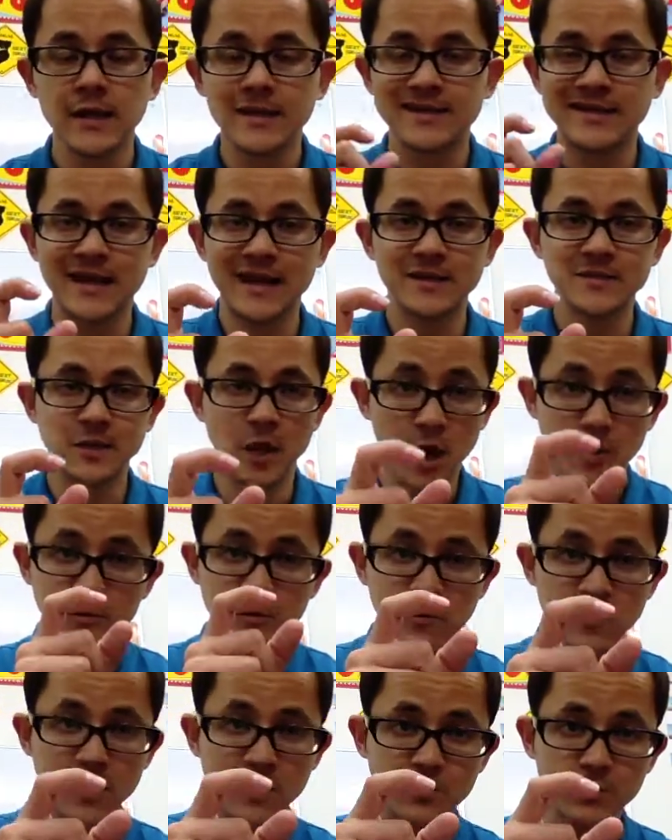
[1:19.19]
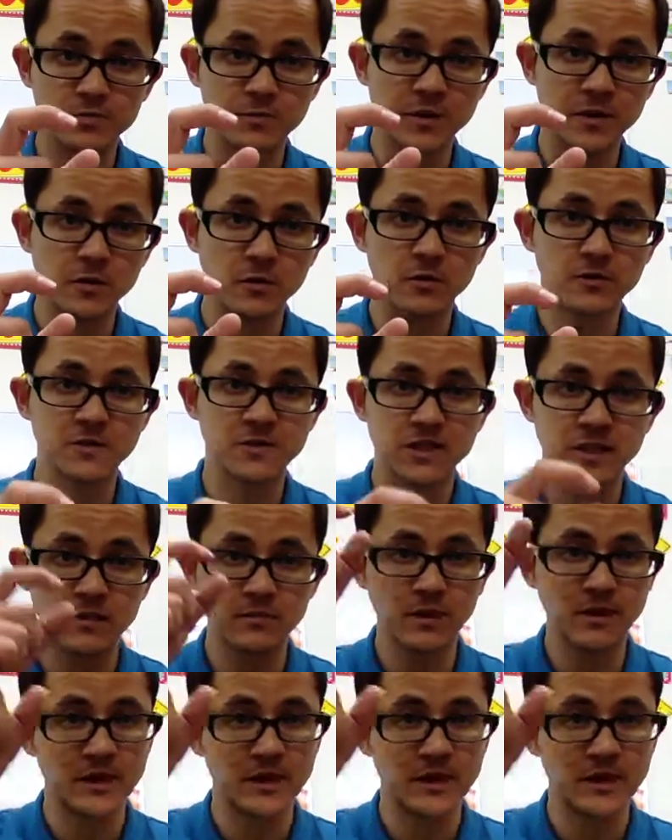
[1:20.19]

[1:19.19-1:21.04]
Can't upgrade with my current SIM.